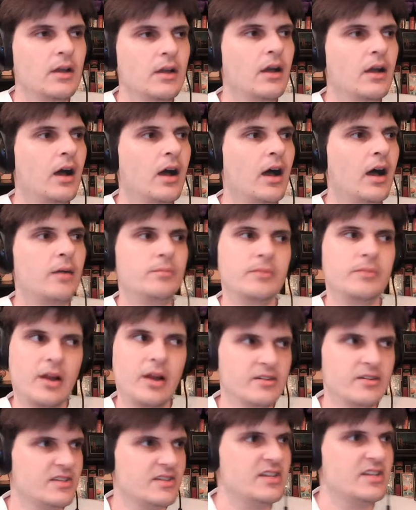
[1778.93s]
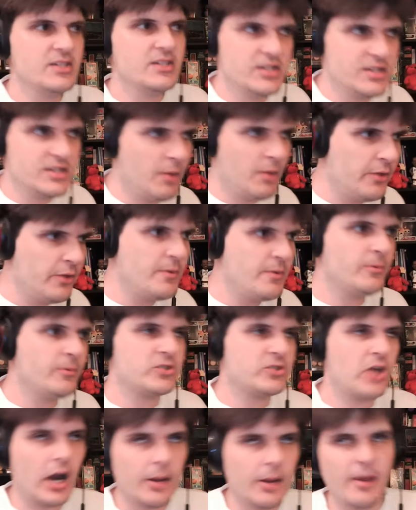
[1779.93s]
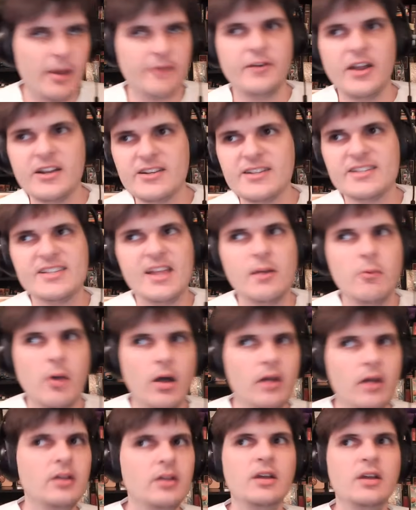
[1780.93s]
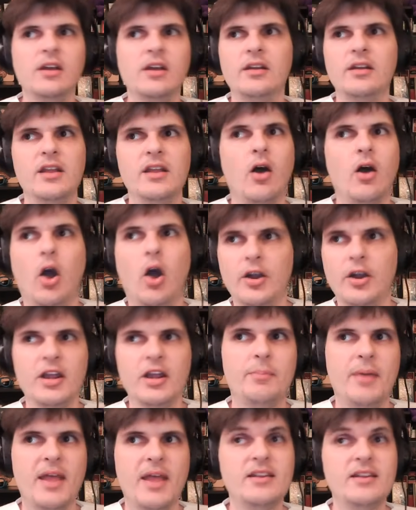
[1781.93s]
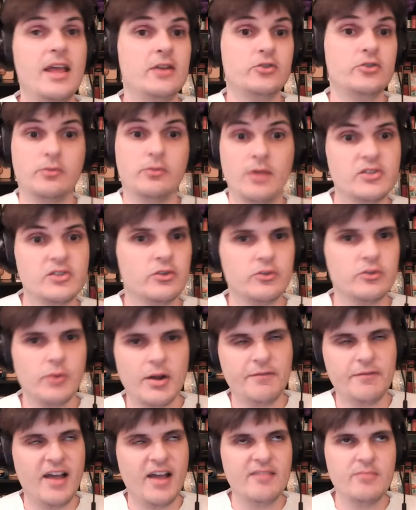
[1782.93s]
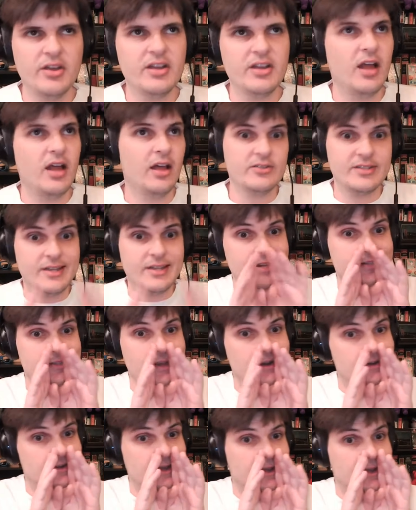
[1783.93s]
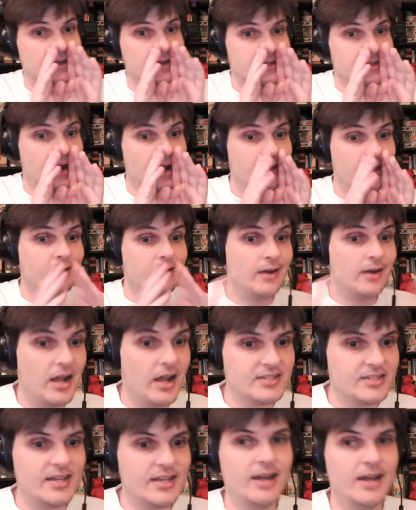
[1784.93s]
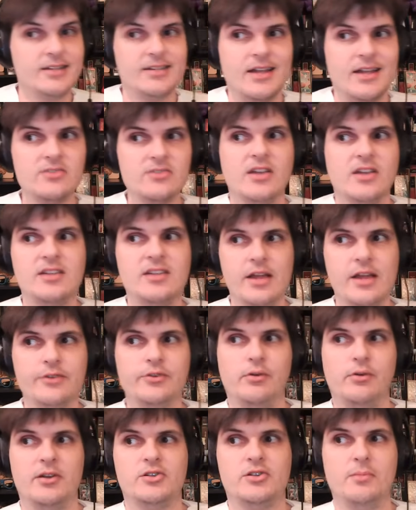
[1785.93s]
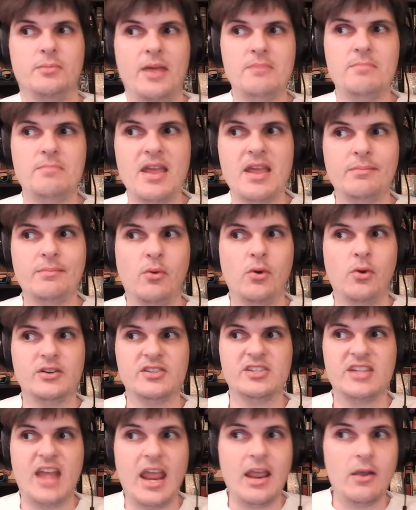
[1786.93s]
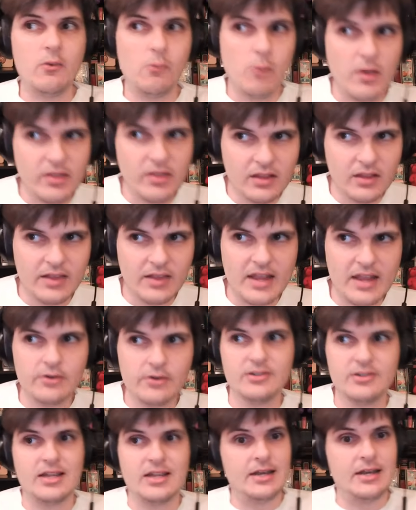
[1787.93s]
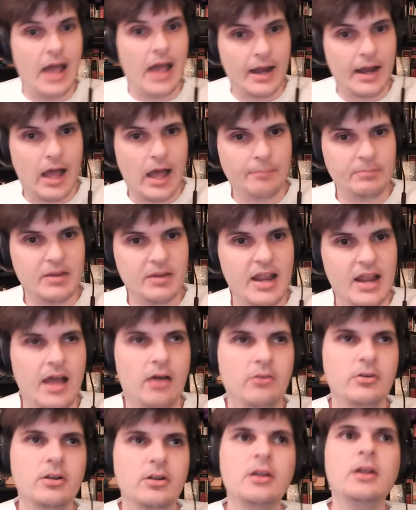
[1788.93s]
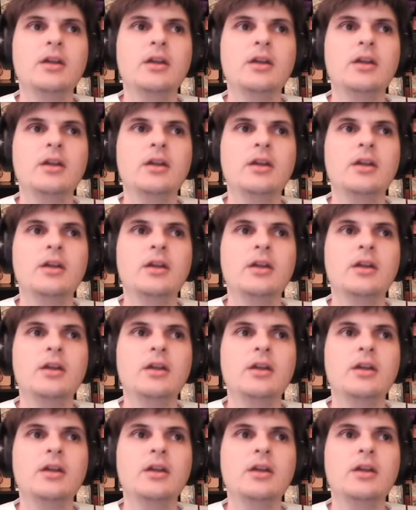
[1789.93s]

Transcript: Um, you know, I was listening to some other people talk about free agency. Well, you know, are you going to pay D'Angelo Russell $25 million? It sounds like it's not going to cost that. It sounds like D'Angelo Russell might make more staying with the Lakers and not opting out.